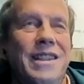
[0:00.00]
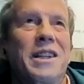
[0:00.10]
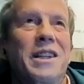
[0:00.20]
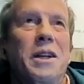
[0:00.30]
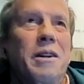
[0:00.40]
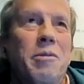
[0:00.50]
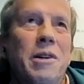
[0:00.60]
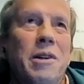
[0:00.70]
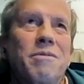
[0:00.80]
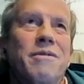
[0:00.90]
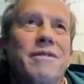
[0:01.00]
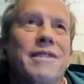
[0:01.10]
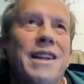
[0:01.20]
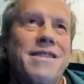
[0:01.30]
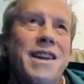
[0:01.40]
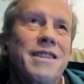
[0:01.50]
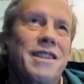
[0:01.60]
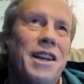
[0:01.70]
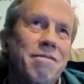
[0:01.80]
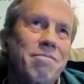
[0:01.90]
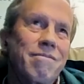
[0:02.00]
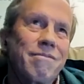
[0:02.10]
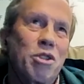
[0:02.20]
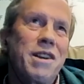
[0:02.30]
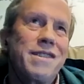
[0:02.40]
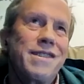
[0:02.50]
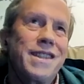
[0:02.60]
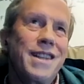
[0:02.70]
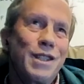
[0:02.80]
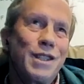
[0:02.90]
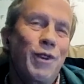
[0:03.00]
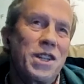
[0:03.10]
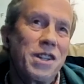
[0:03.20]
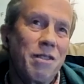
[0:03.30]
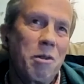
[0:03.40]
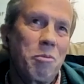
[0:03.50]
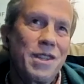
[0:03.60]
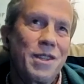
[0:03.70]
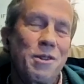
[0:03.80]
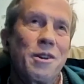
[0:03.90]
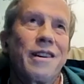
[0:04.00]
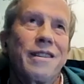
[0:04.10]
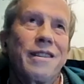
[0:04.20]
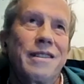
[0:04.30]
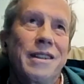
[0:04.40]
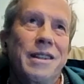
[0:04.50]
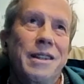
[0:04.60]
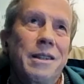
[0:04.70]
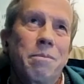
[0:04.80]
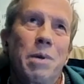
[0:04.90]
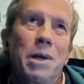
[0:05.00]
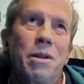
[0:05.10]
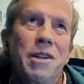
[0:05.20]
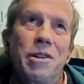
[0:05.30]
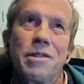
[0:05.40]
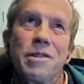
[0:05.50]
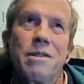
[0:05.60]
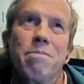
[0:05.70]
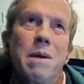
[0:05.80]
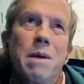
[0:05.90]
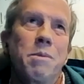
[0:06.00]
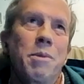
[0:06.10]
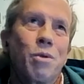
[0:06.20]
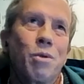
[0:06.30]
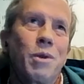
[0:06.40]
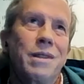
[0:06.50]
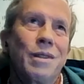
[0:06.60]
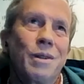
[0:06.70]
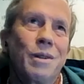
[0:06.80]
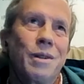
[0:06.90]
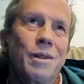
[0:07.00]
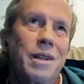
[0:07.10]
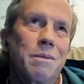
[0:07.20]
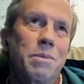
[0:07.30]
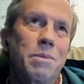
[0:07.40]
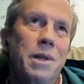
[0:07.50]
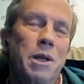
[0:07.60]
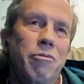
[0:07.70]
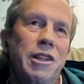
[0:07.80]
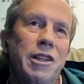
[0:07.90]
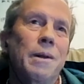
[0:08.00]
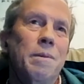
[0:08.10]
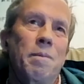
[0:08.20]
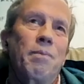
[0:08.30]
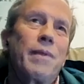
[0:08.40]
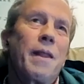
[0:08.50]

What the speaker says: Right. Well, that sounded like crazy science fiction when we saw it. But who knows? Maybe by 2030, it'll be real.